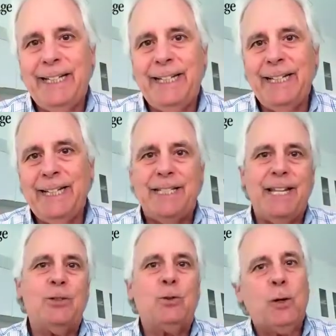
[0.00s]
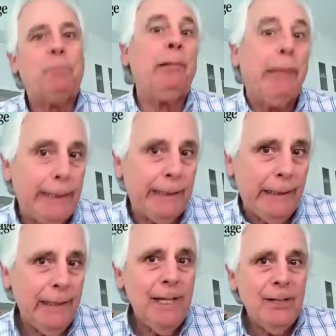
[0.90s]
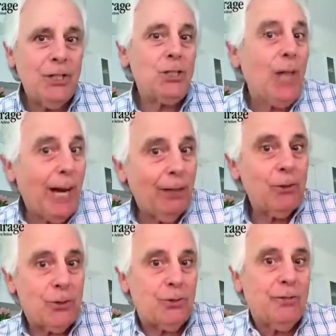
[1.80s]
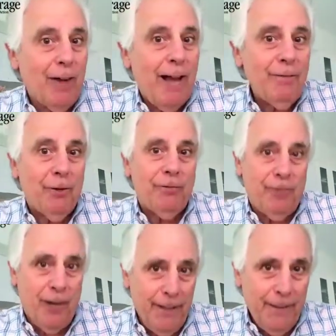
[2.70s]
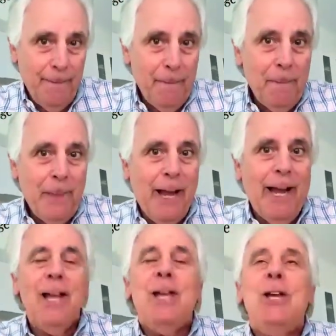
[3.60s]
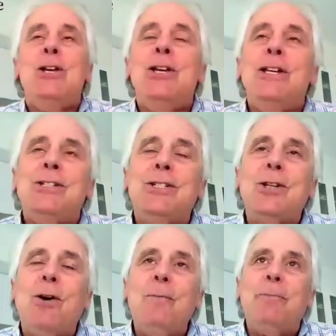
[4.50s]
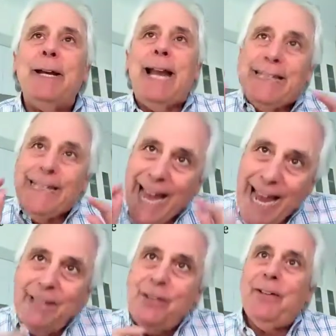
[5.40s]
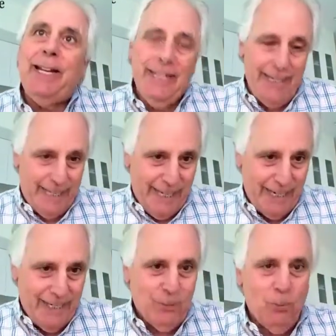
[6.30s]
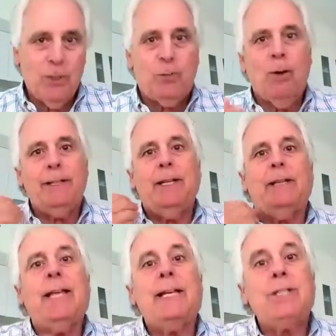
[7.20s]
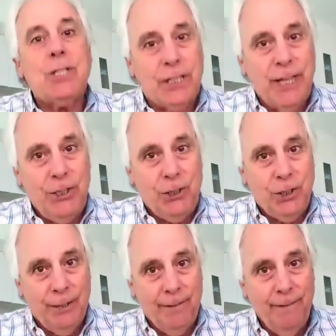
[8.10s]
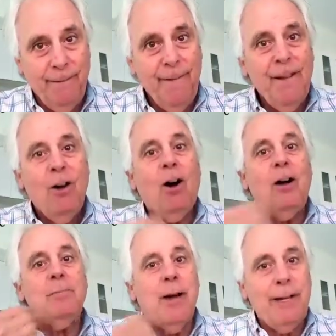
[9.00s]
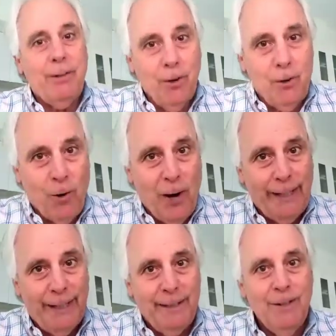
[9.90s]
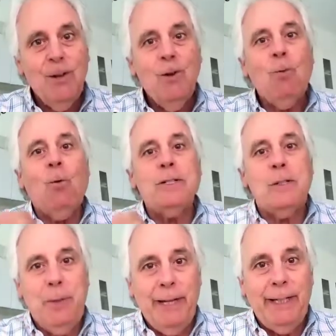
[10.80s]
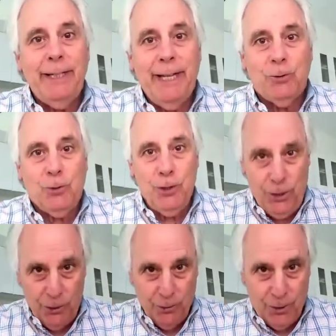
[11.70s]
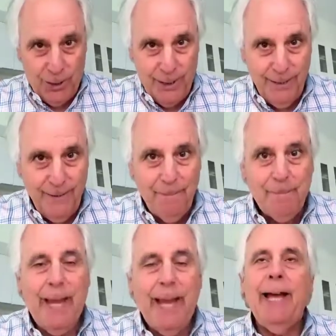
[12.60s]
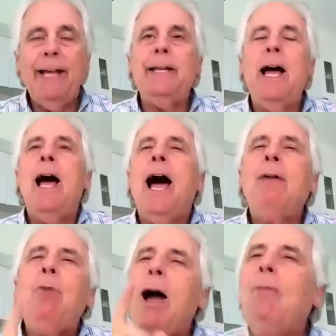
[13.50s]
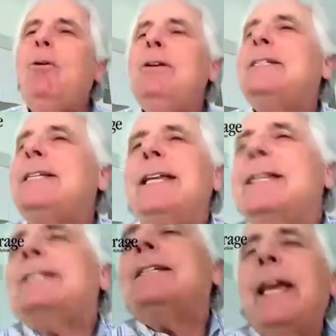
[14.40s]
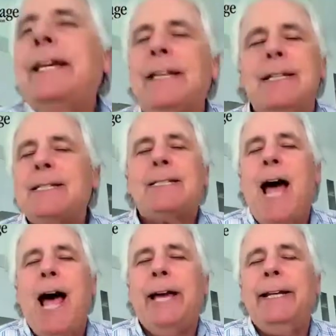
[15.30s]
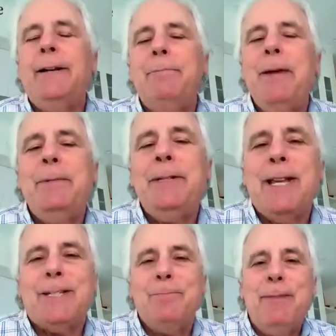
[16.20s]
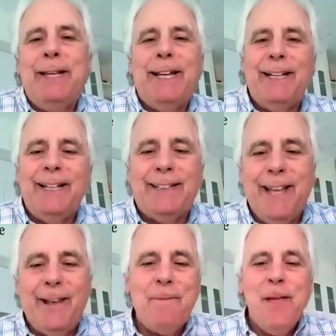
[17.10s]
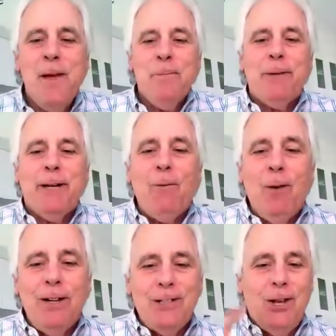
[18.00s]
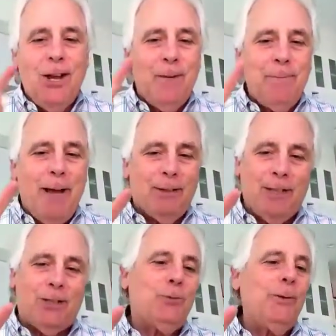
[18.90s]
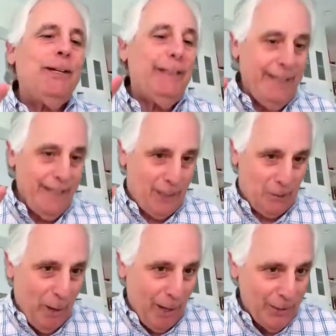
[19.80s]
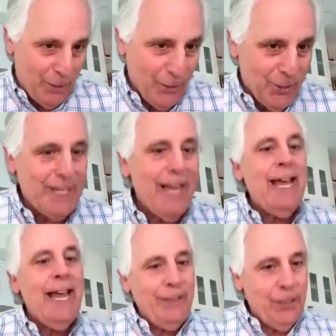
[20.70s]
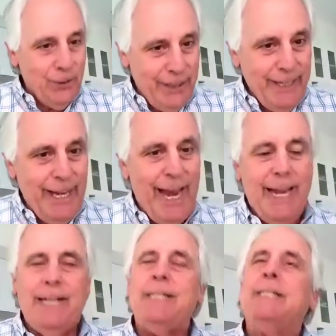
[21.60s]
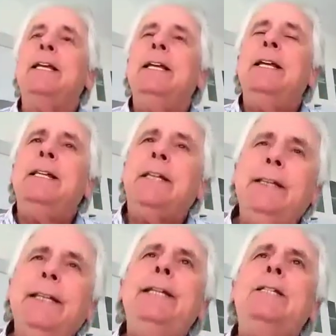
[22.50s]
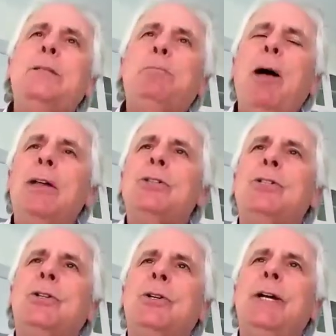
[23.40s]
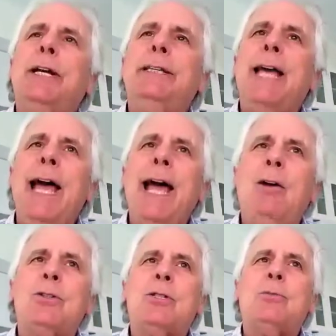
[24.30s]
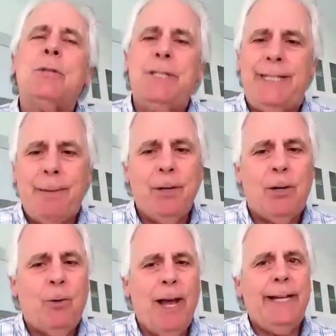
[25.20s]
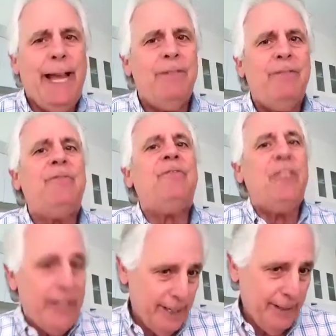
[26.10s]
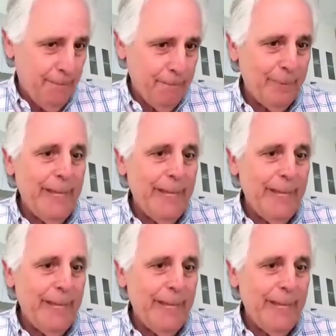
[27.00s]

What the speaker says: kids and tripling the Child Survival Fund. But at the end of 86 was when the legislation on microcredit was being introduced. And I want to say, this is like an aside and it maybe doesn't mean anything, but I want to talk about the 3 lead sponsors and their key aides. The lead sponsor in the House was Democrat Ed Feehan,